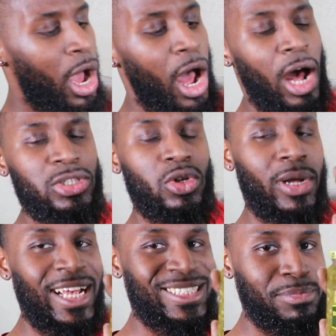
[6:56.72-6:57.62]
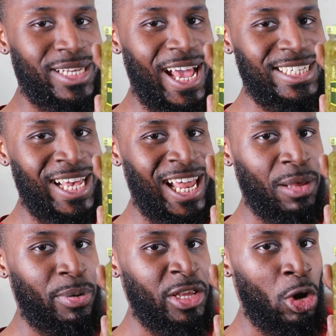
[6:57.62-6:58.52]
Also got some diced
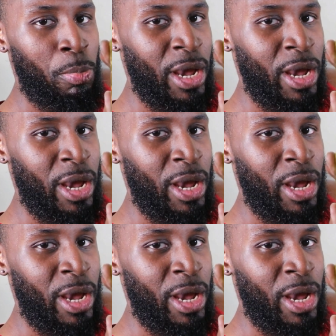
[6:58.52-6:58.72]
jalapeno